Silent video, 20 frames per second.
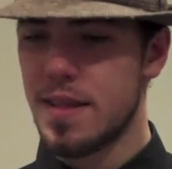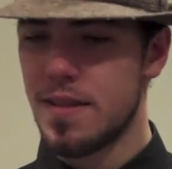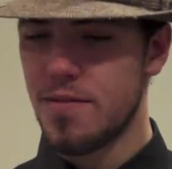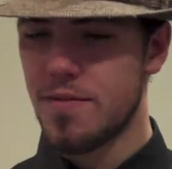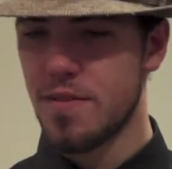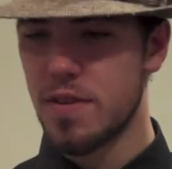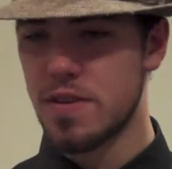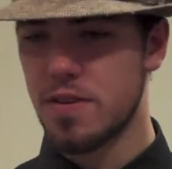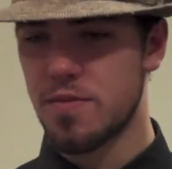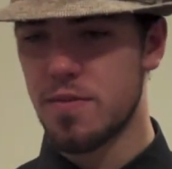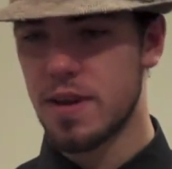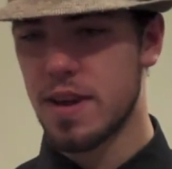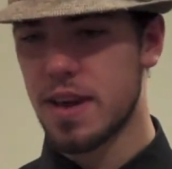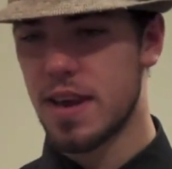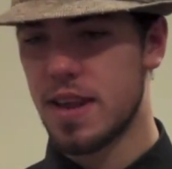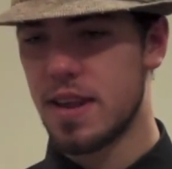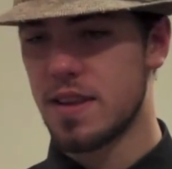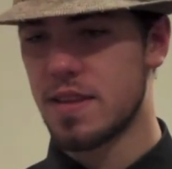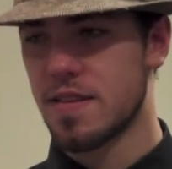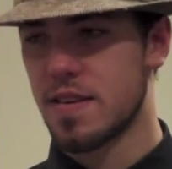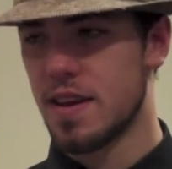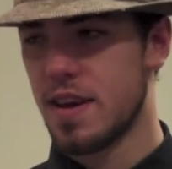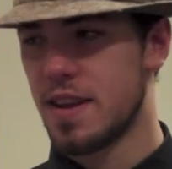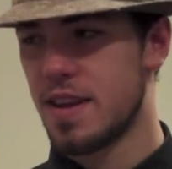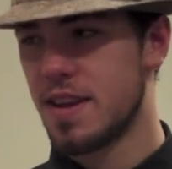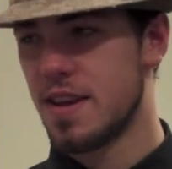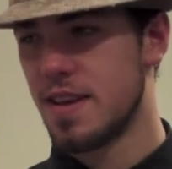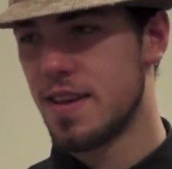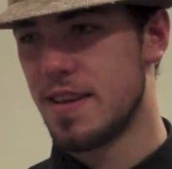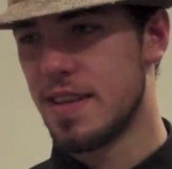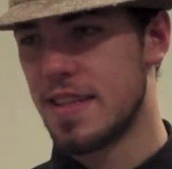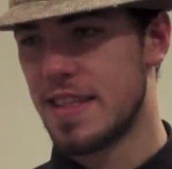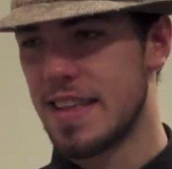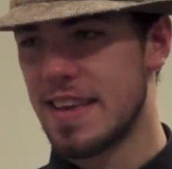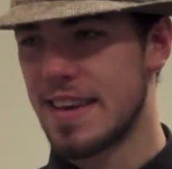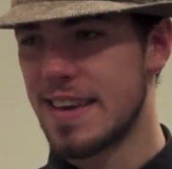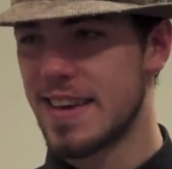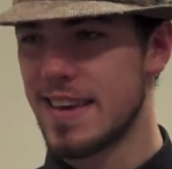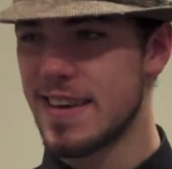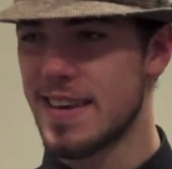the first weekend is kind of
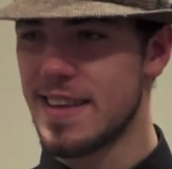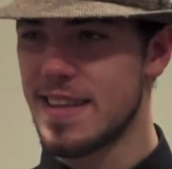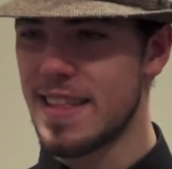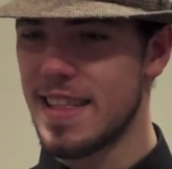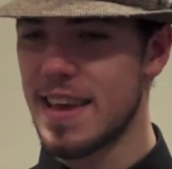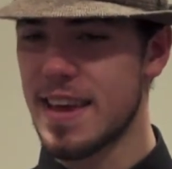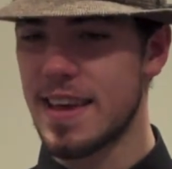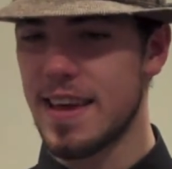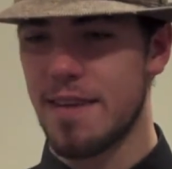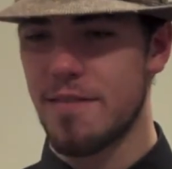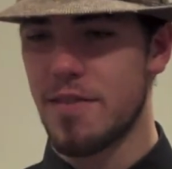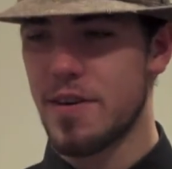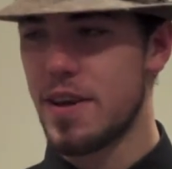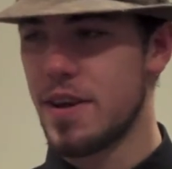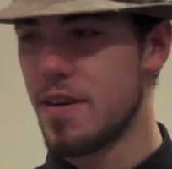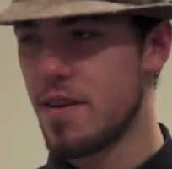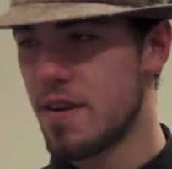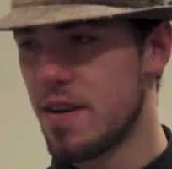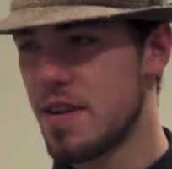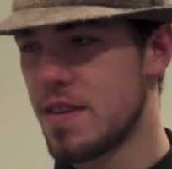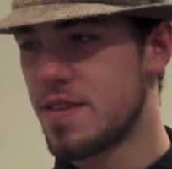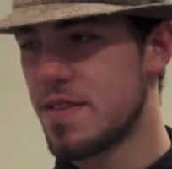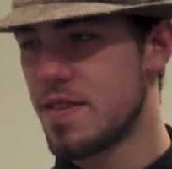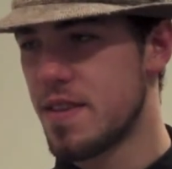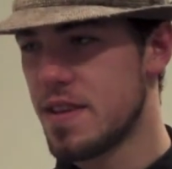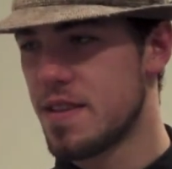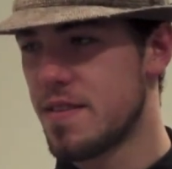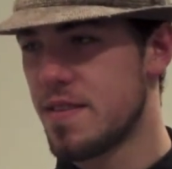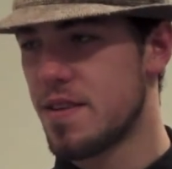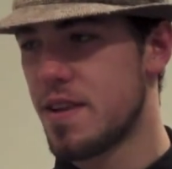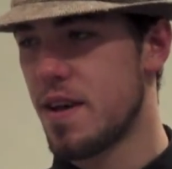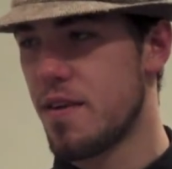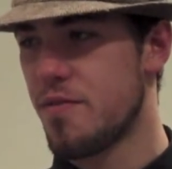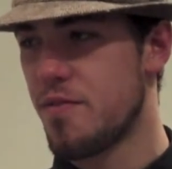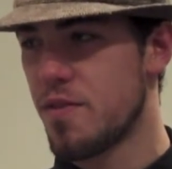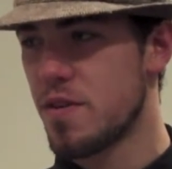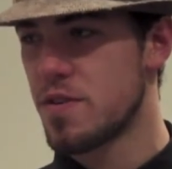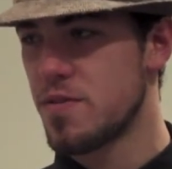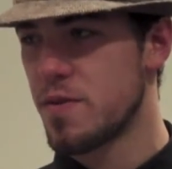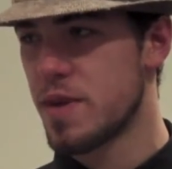like like every year. It's it's tough
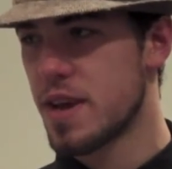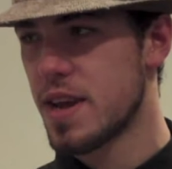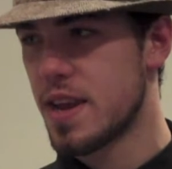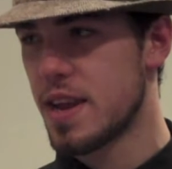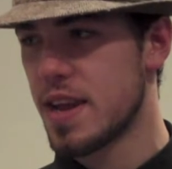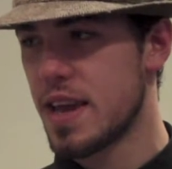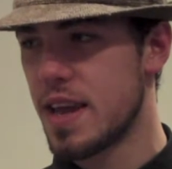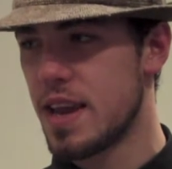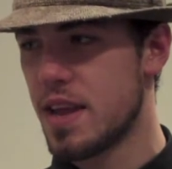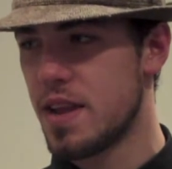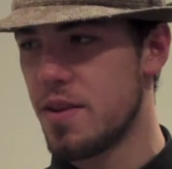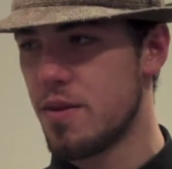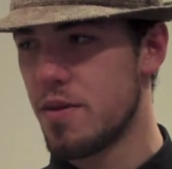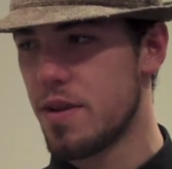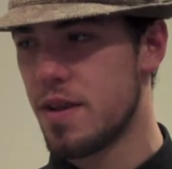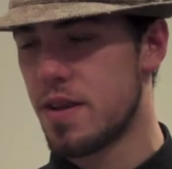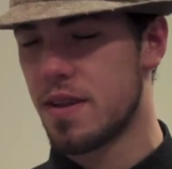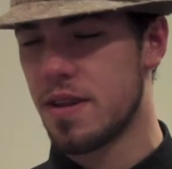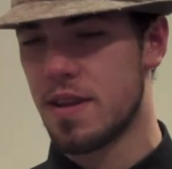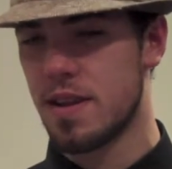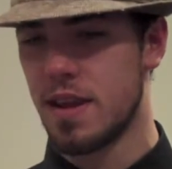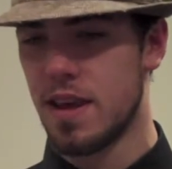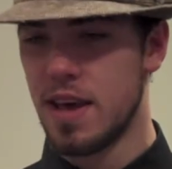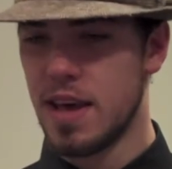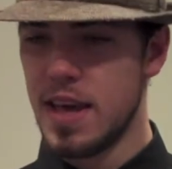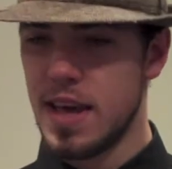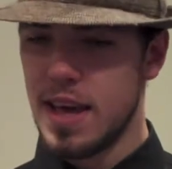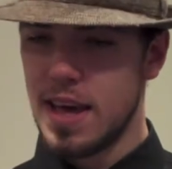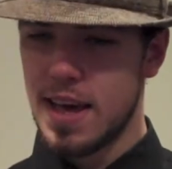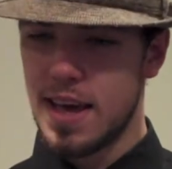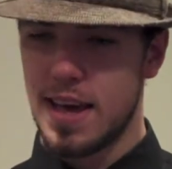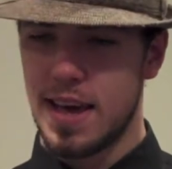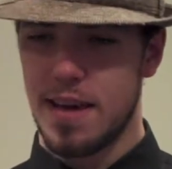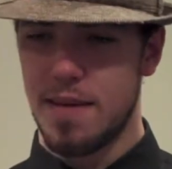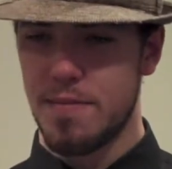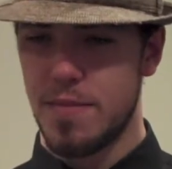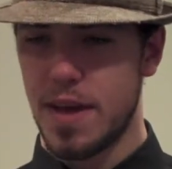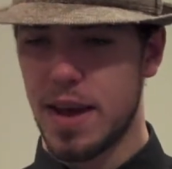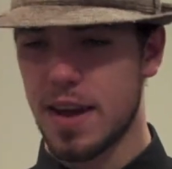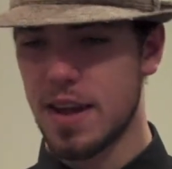first weekend to get into it, and mm. Uh,
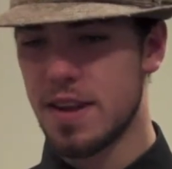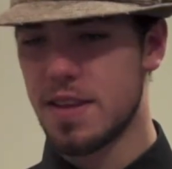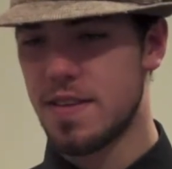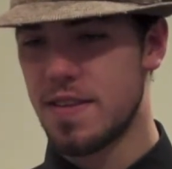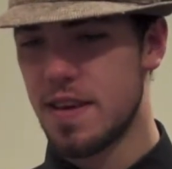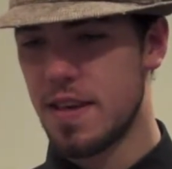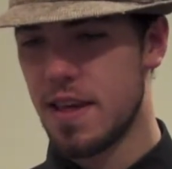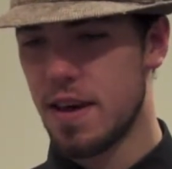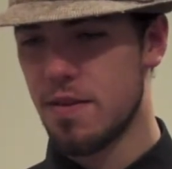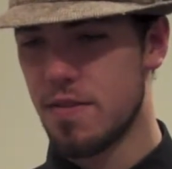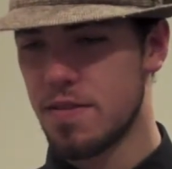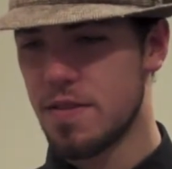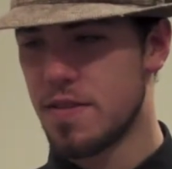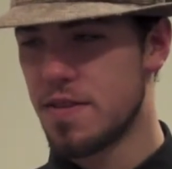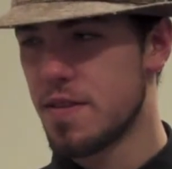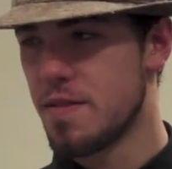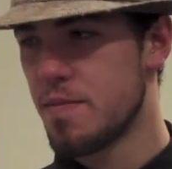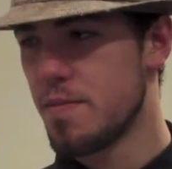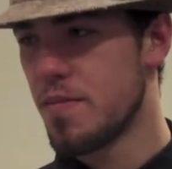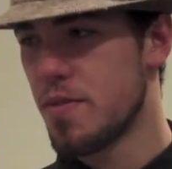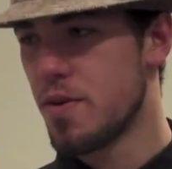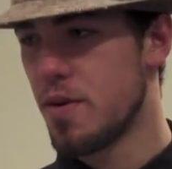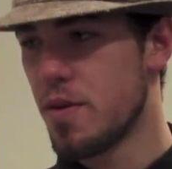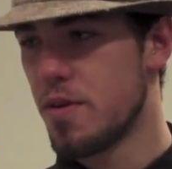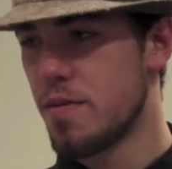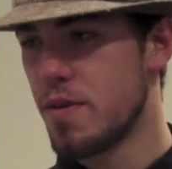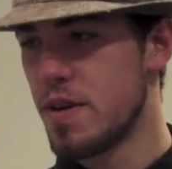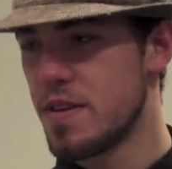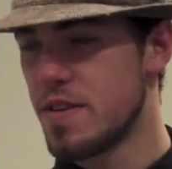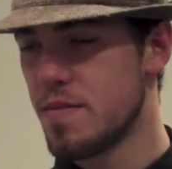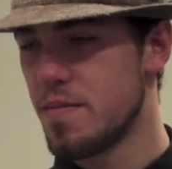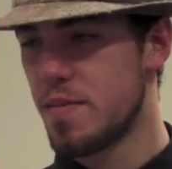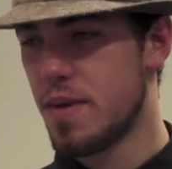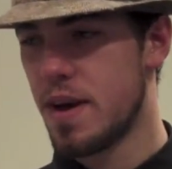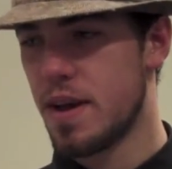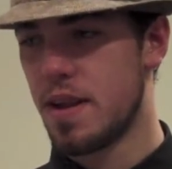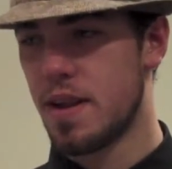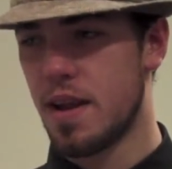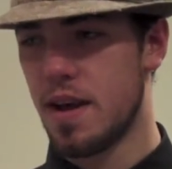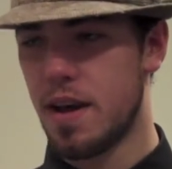I'm not going to say that was the only reason,
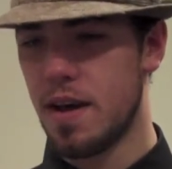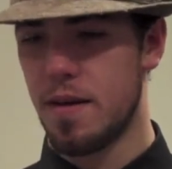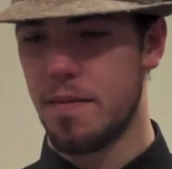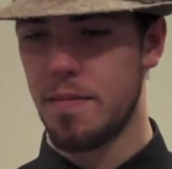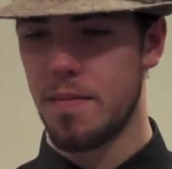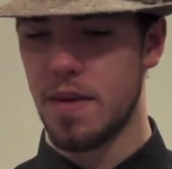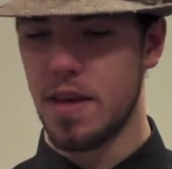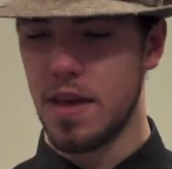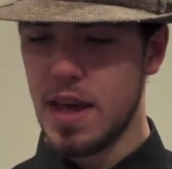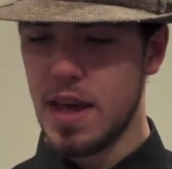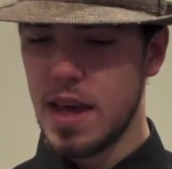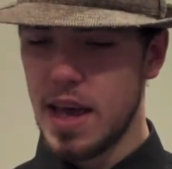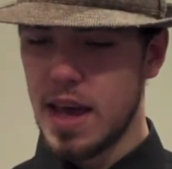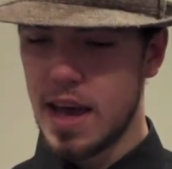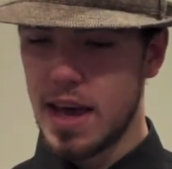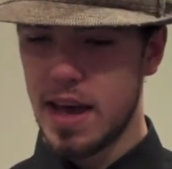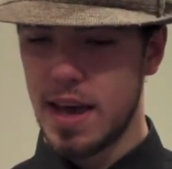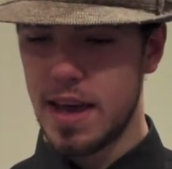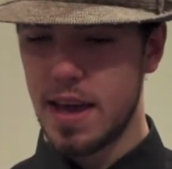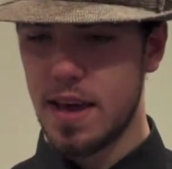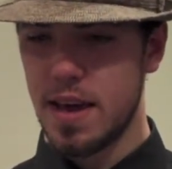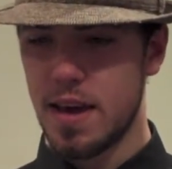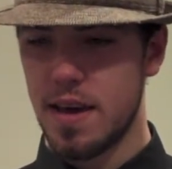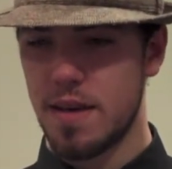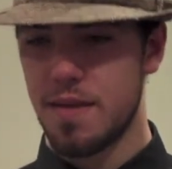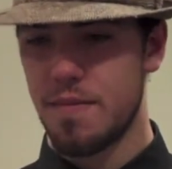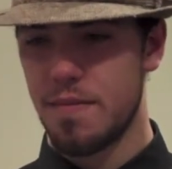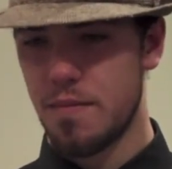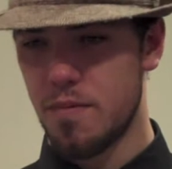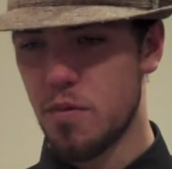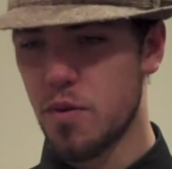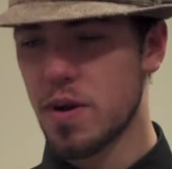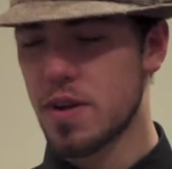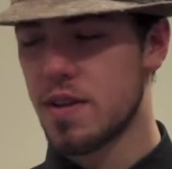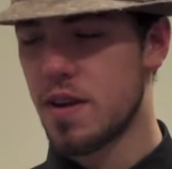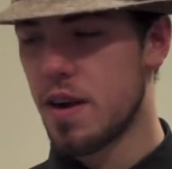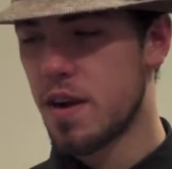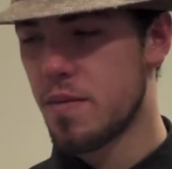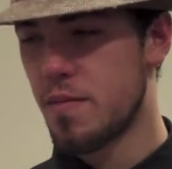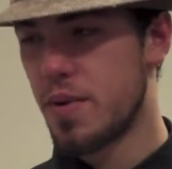but. Um, I uh, worked
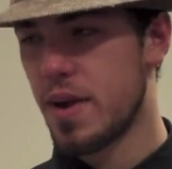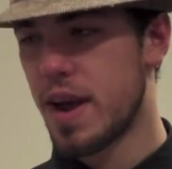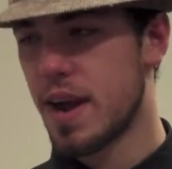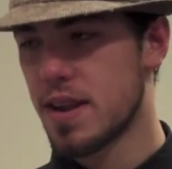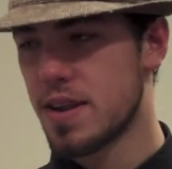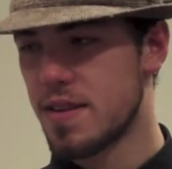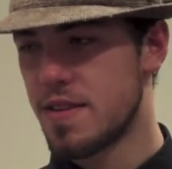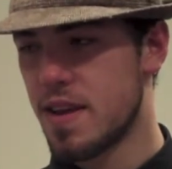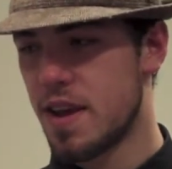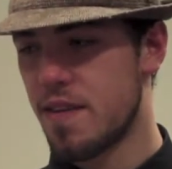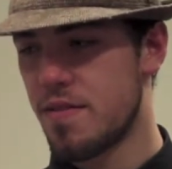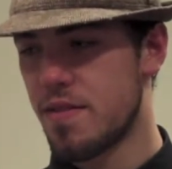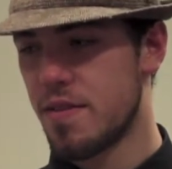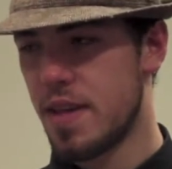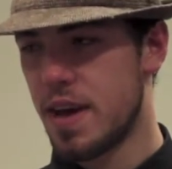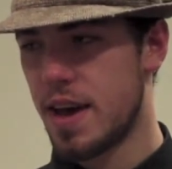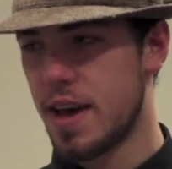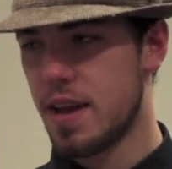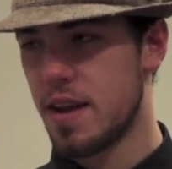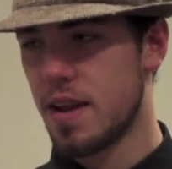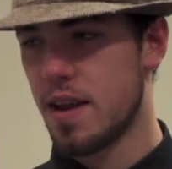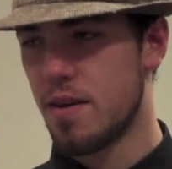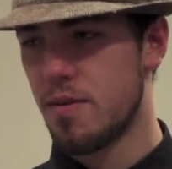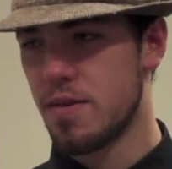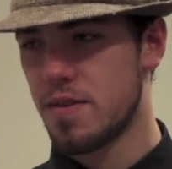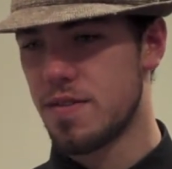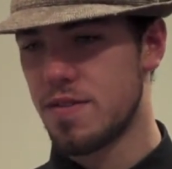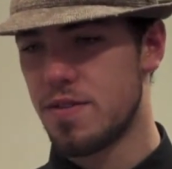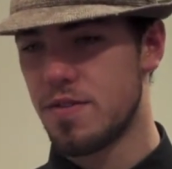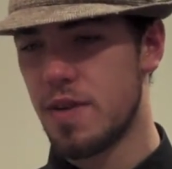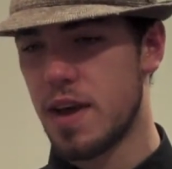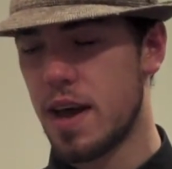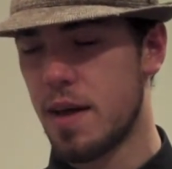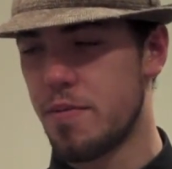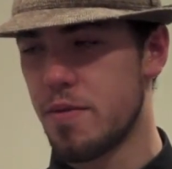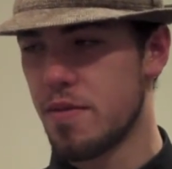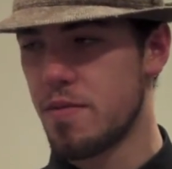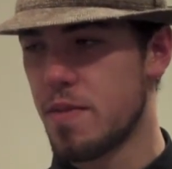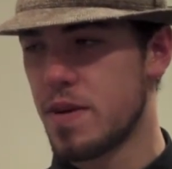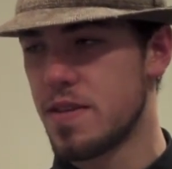hard in practice after that. I wasn't too
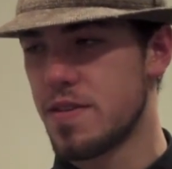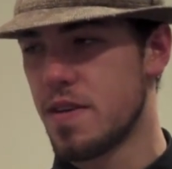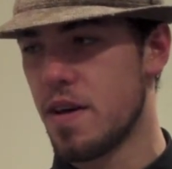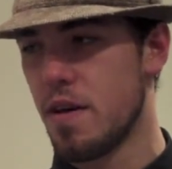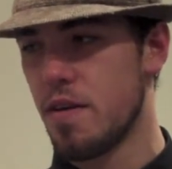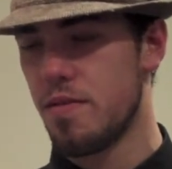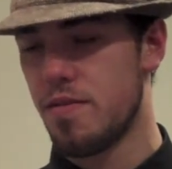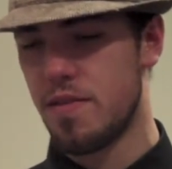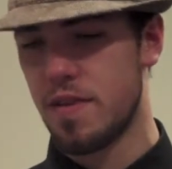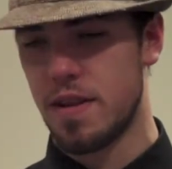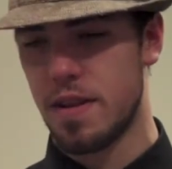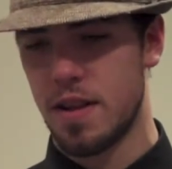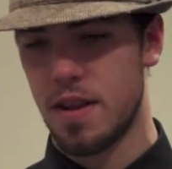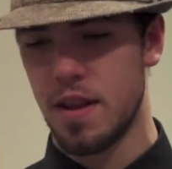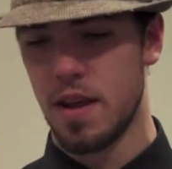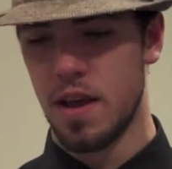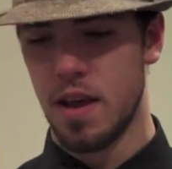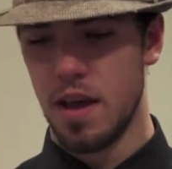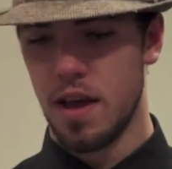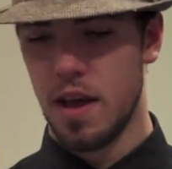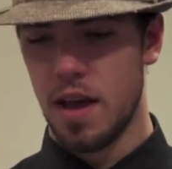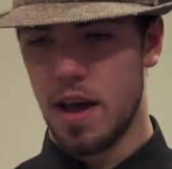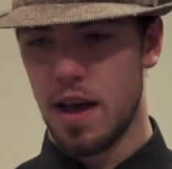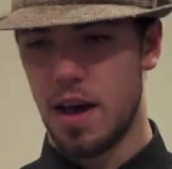happy with myself, and mm.